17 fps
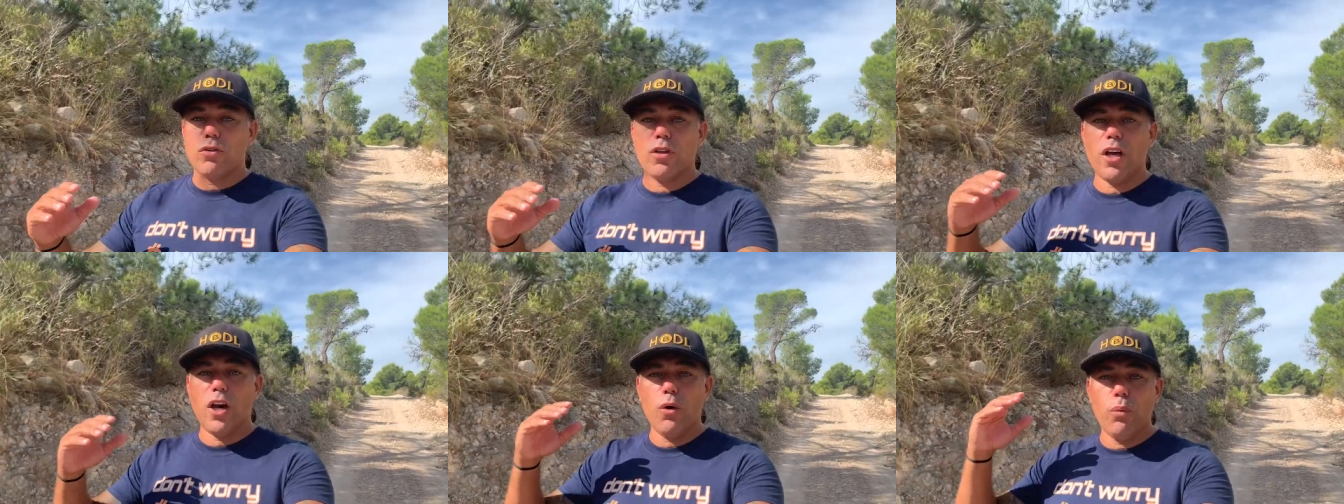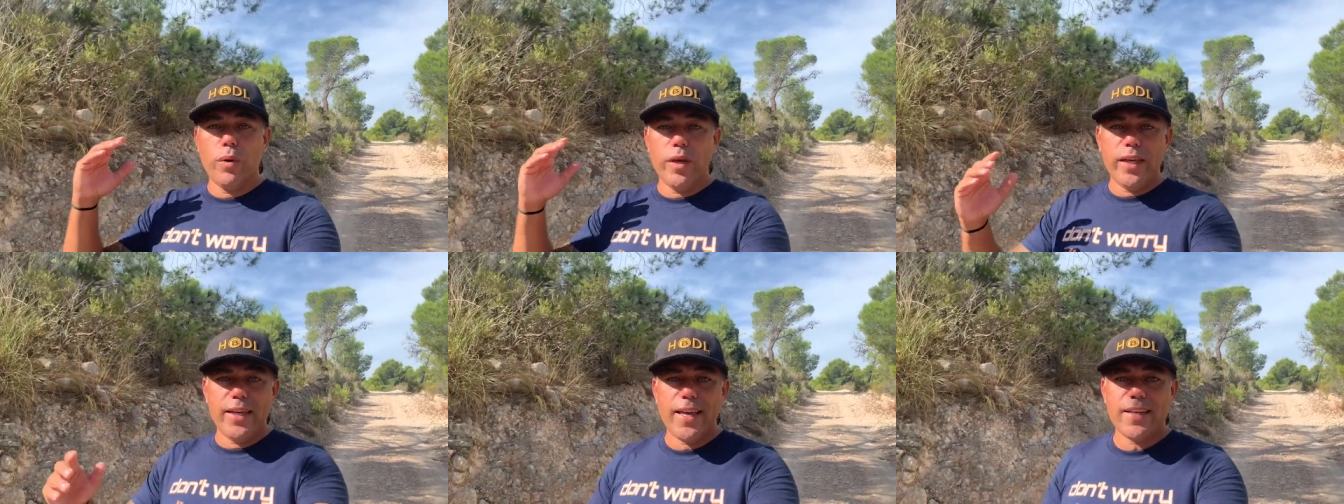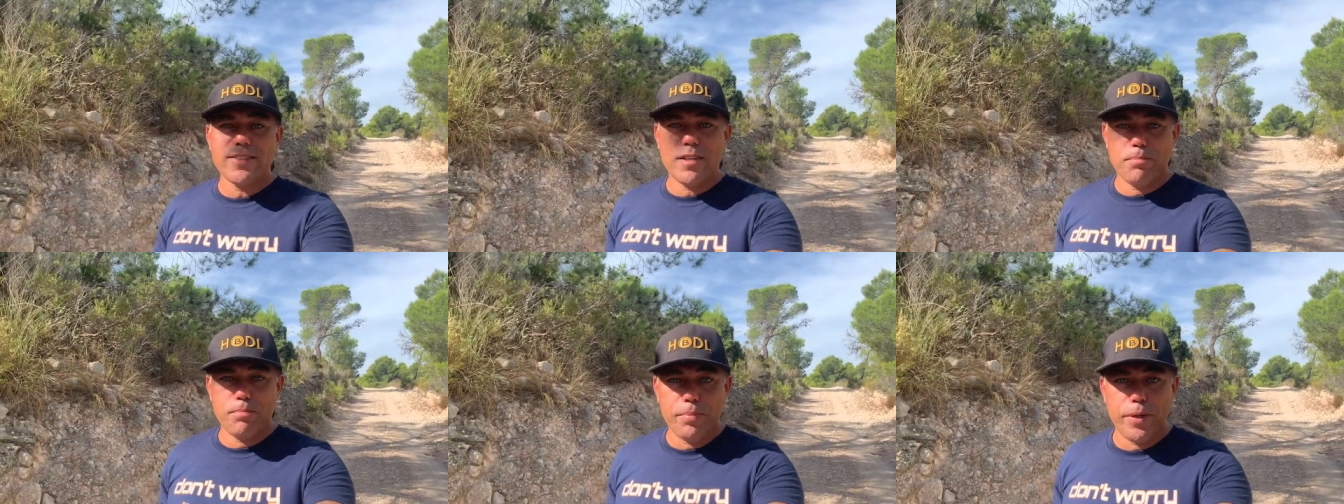now we
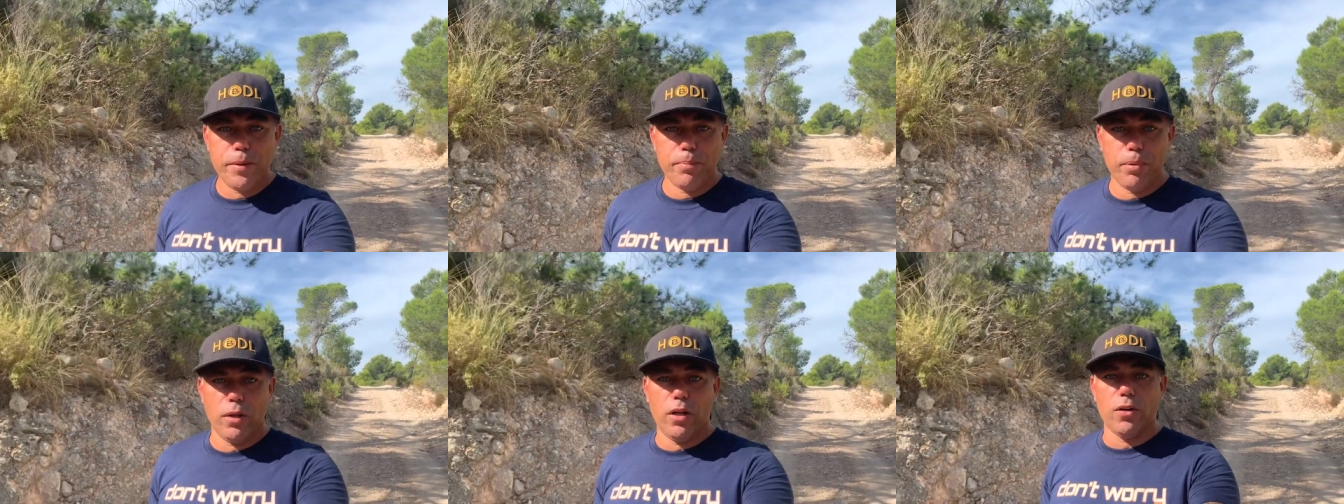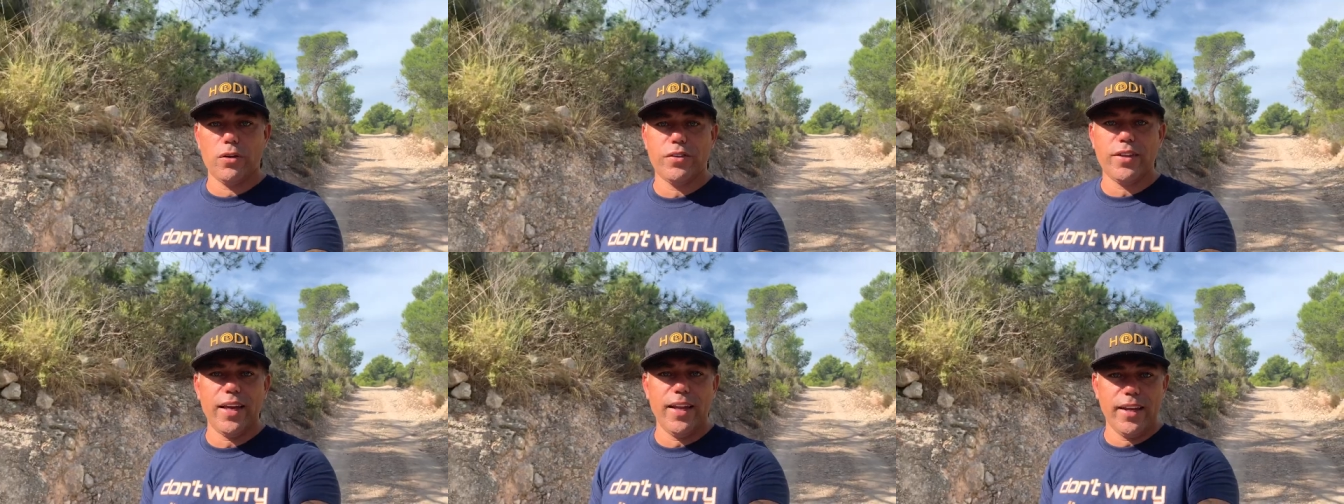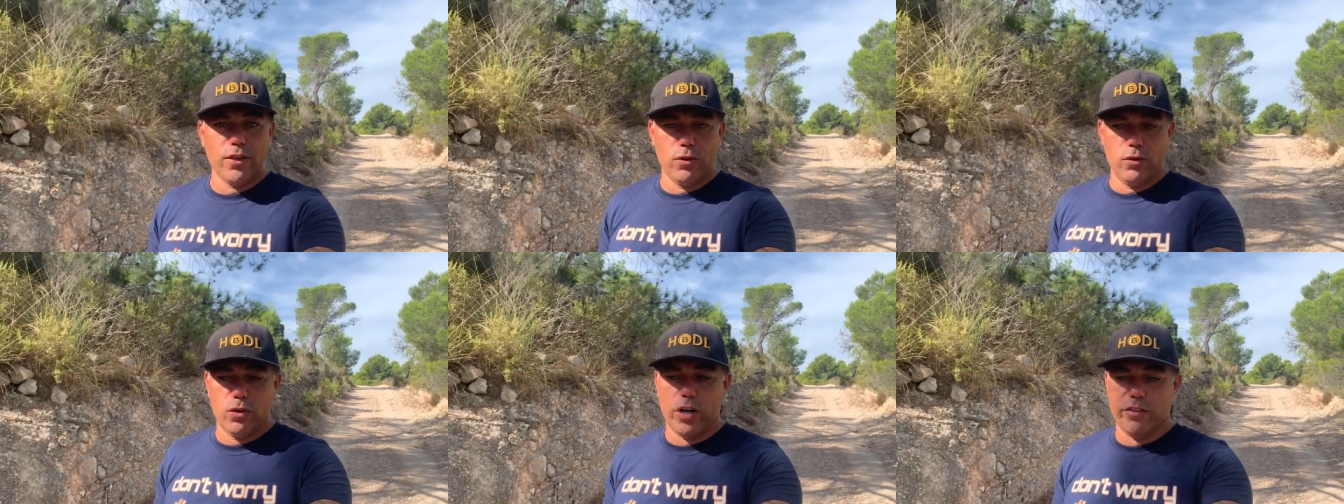as the people are
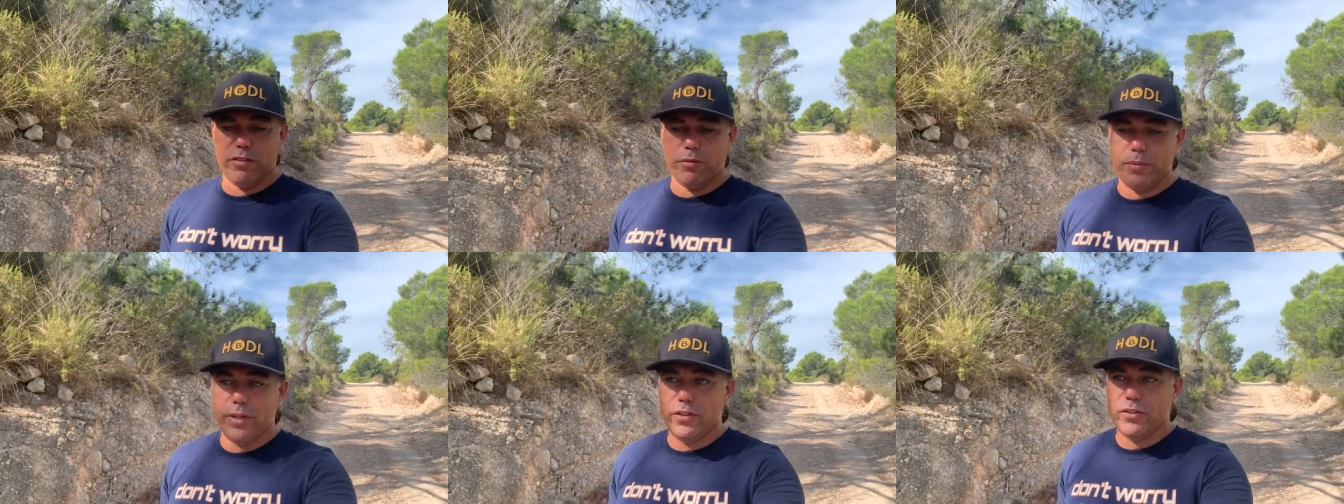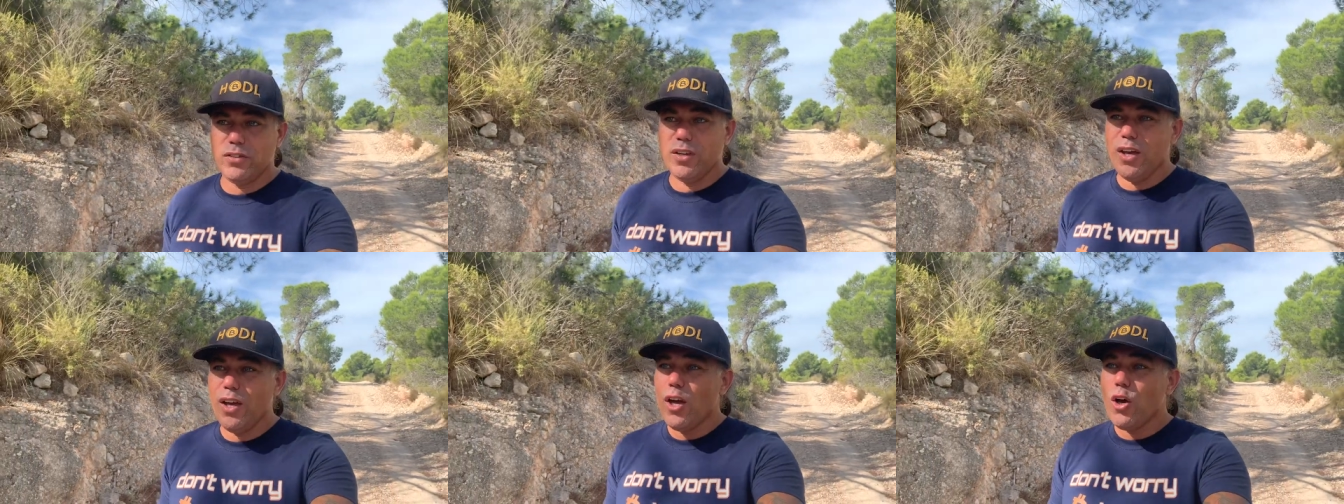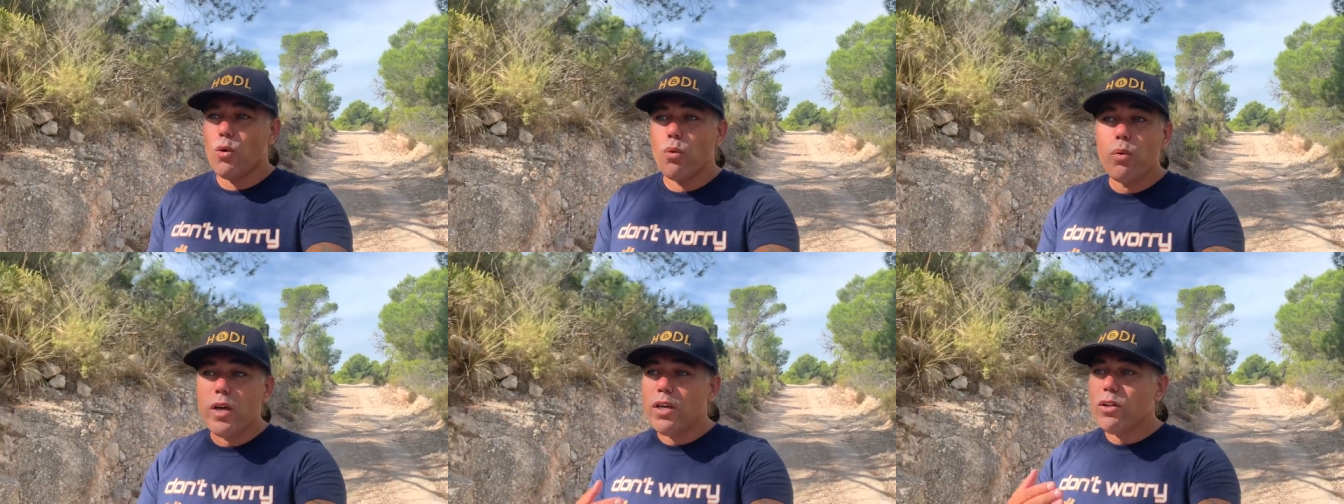telling you, governments,
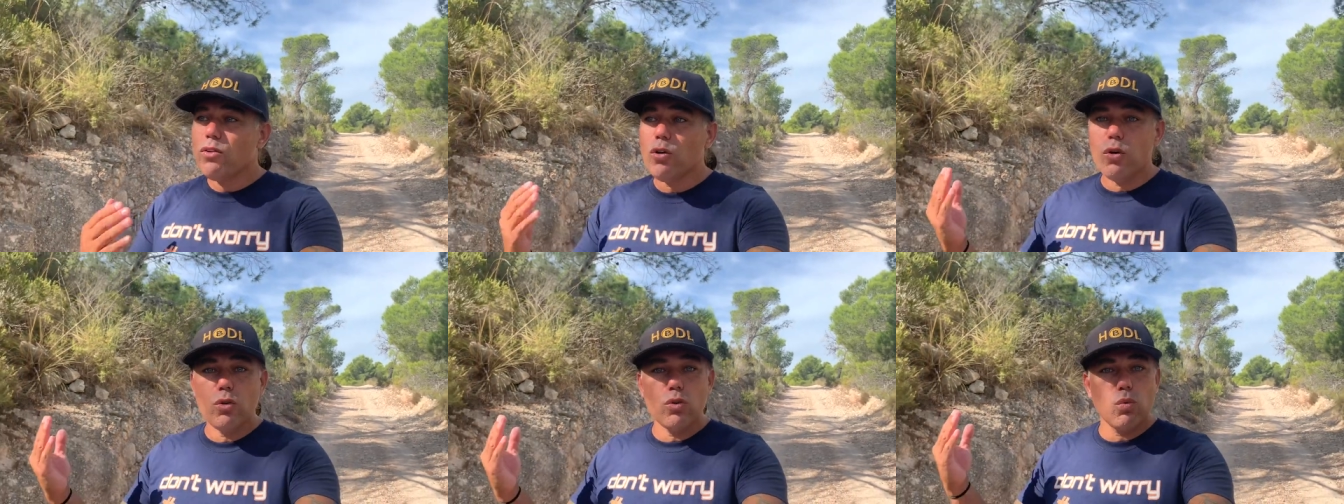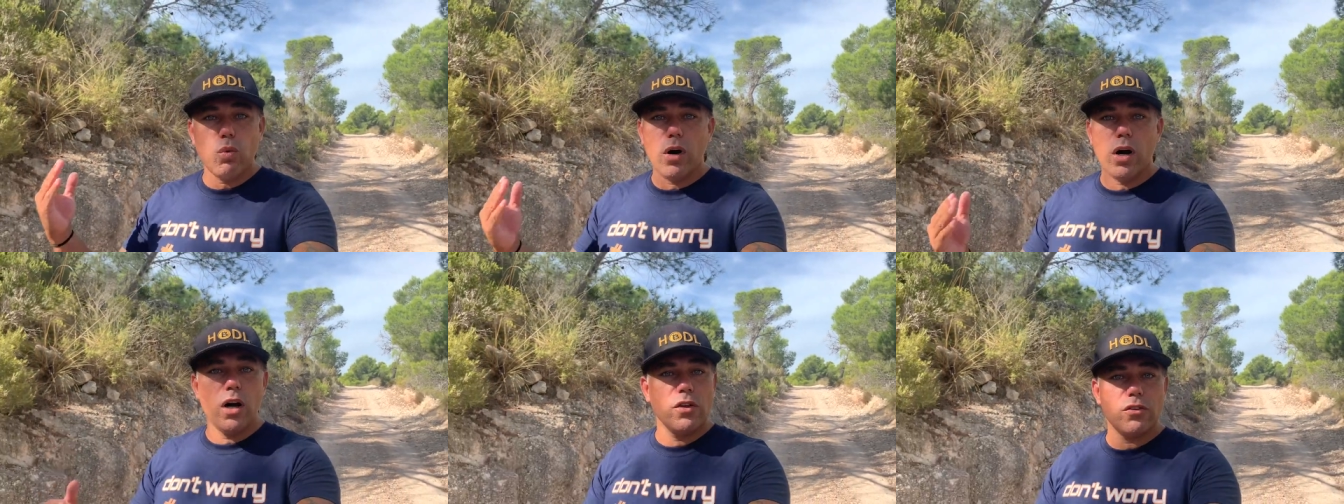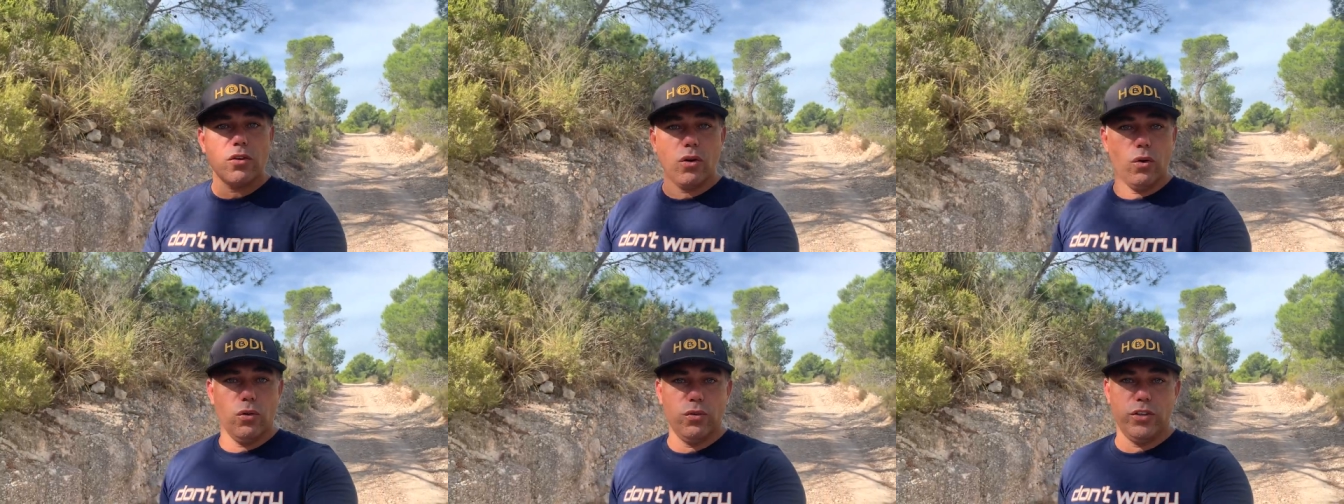we don't want
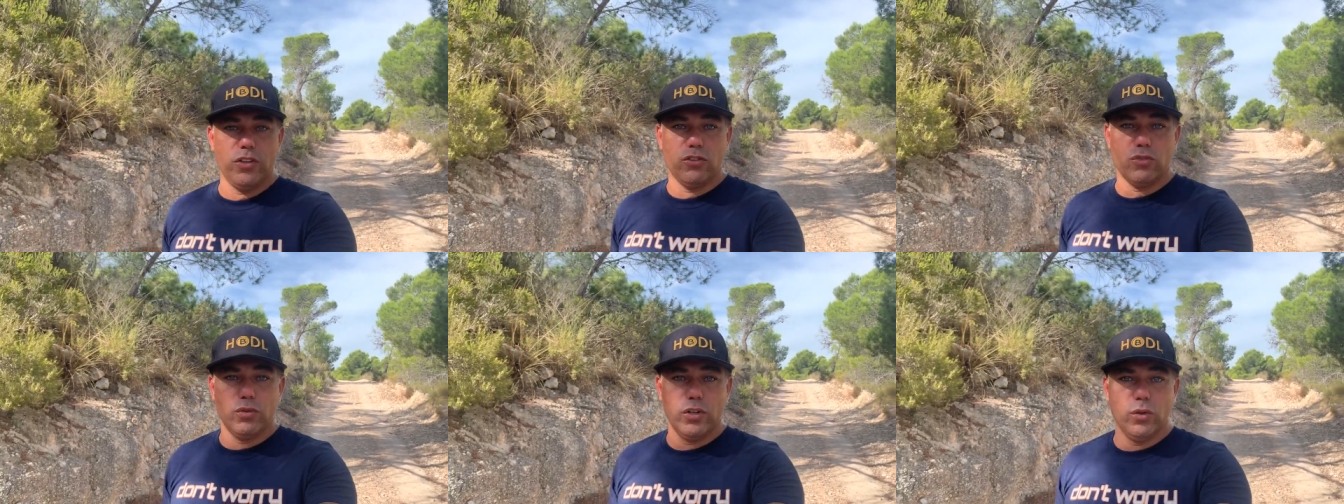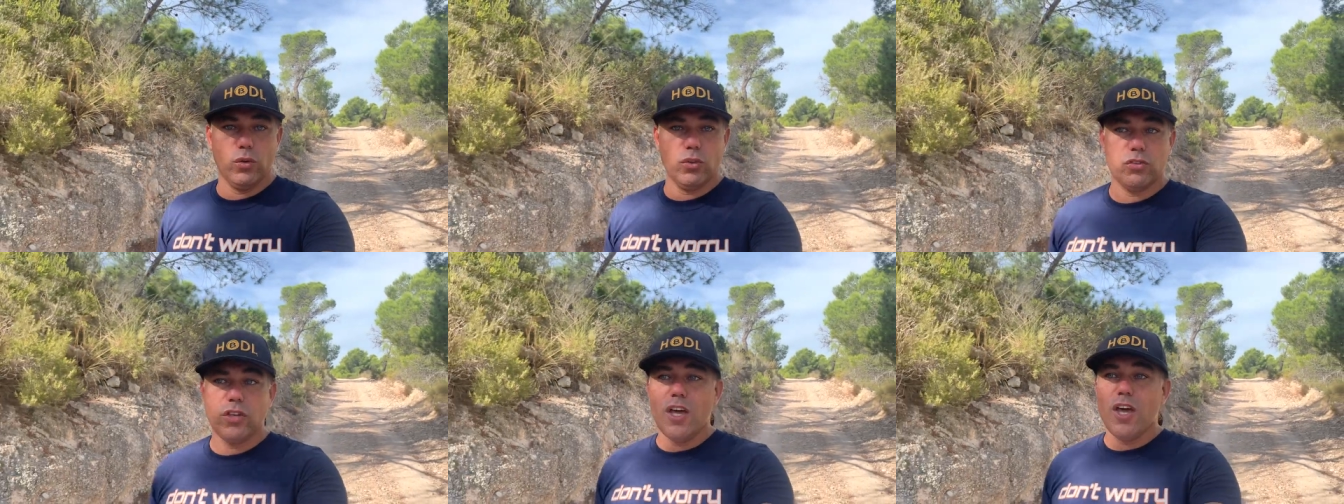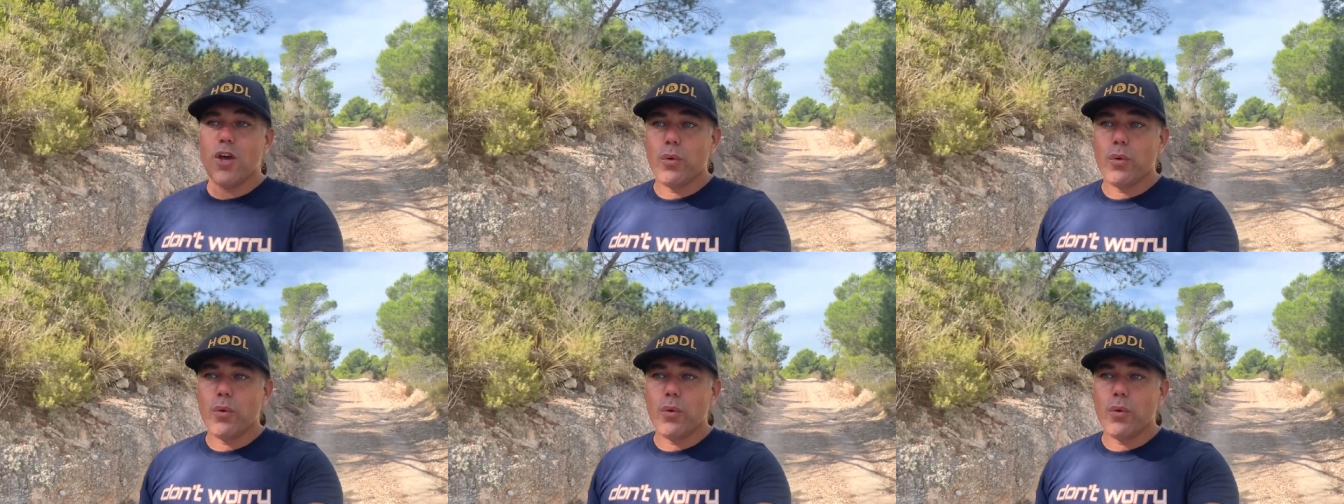all these rules.